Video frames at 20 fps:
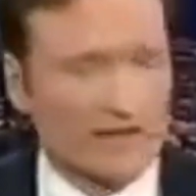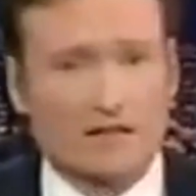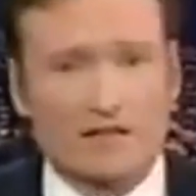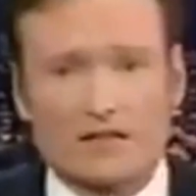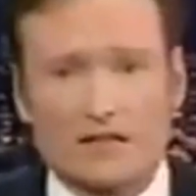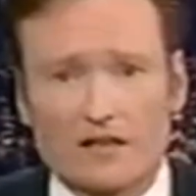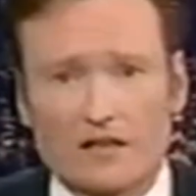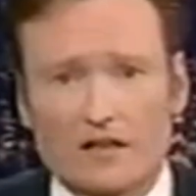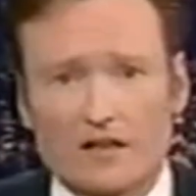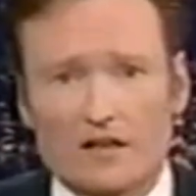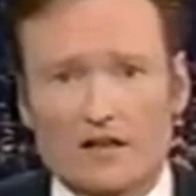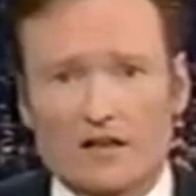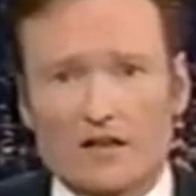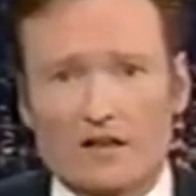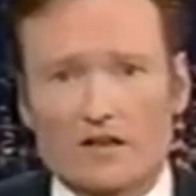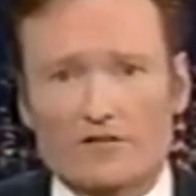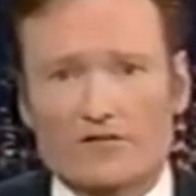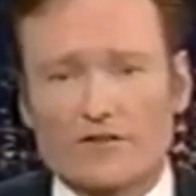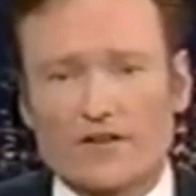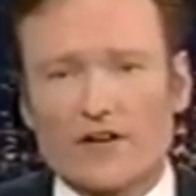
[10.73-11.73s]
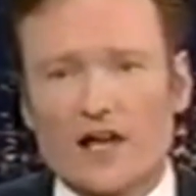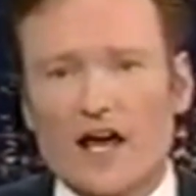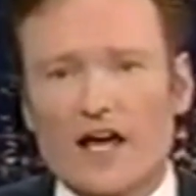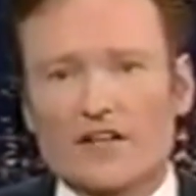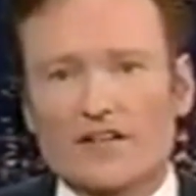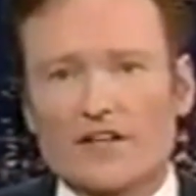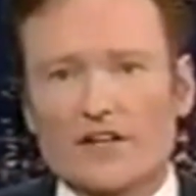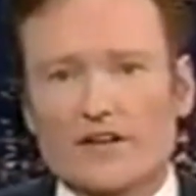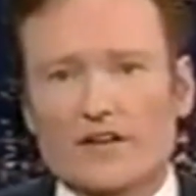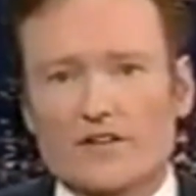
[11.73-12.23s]
For
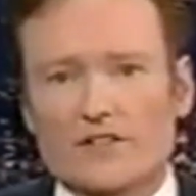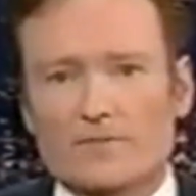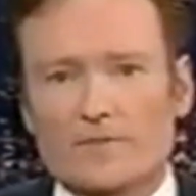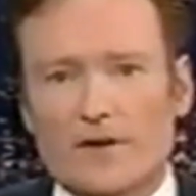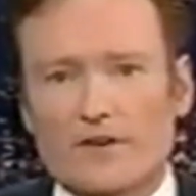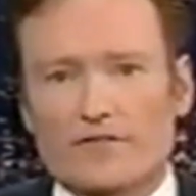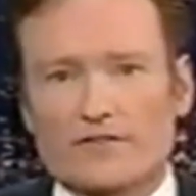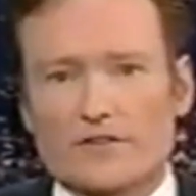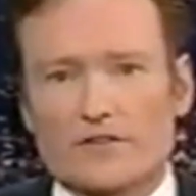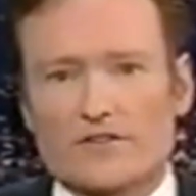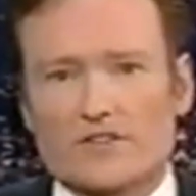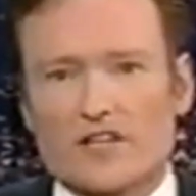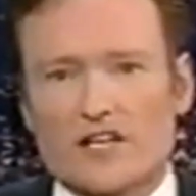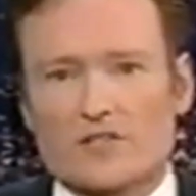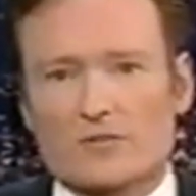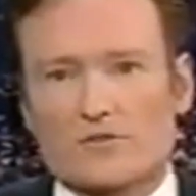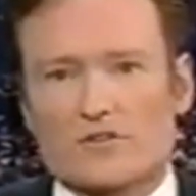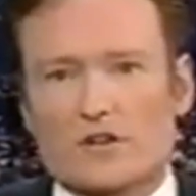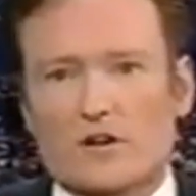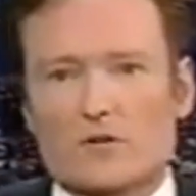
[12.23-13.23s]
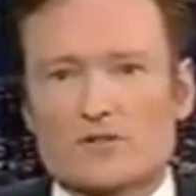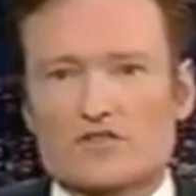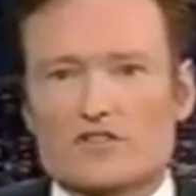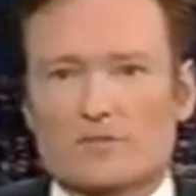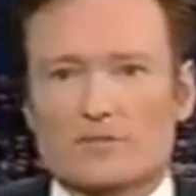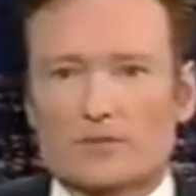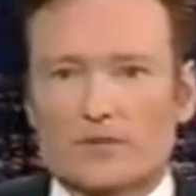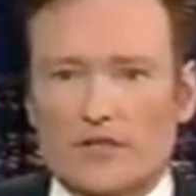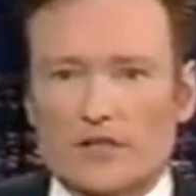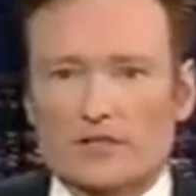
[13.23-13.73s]
9 years, my first guest was the host
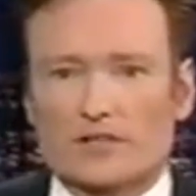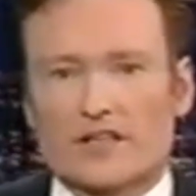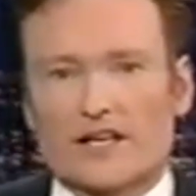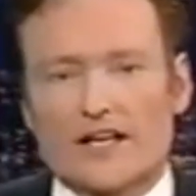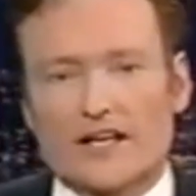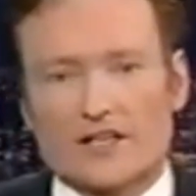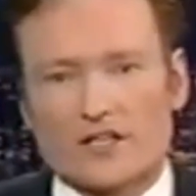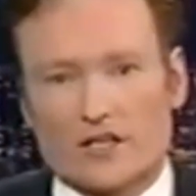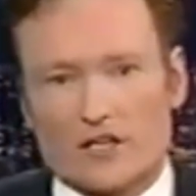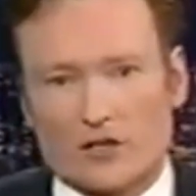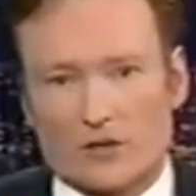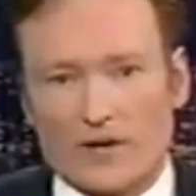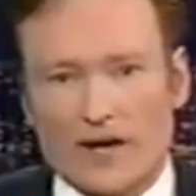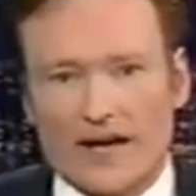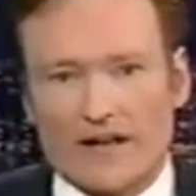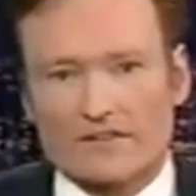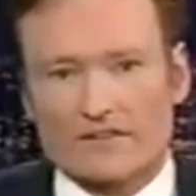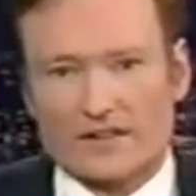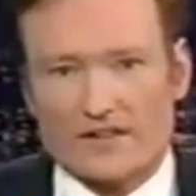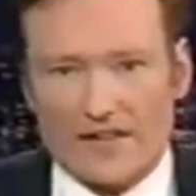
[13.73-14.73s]
of Politically Incorrect.